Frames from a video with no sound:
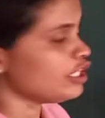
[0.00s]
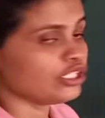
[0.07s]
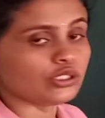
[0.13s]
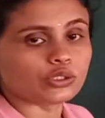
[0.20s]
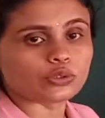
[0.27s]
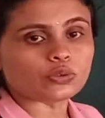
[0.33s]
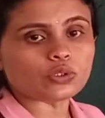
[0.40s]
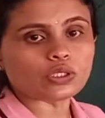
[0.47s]

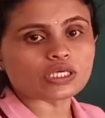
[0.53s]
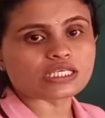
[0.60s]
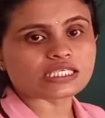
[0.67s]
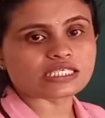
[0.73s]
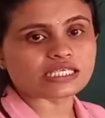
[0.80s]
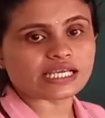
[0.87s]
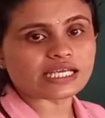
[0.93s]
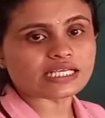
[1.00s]
into
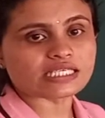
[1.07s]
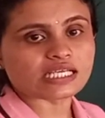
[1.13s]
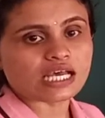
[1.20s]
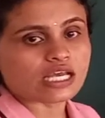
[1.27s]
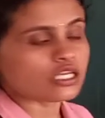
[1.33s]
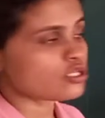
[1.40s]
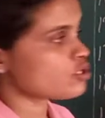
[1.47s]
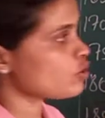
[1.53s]

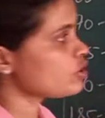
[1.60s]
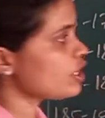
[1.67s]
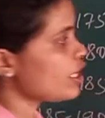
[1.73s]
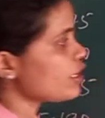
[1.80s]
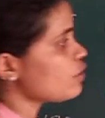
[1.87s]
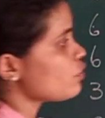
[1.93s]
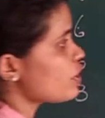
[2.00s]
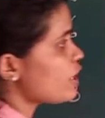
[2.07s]
6. So there you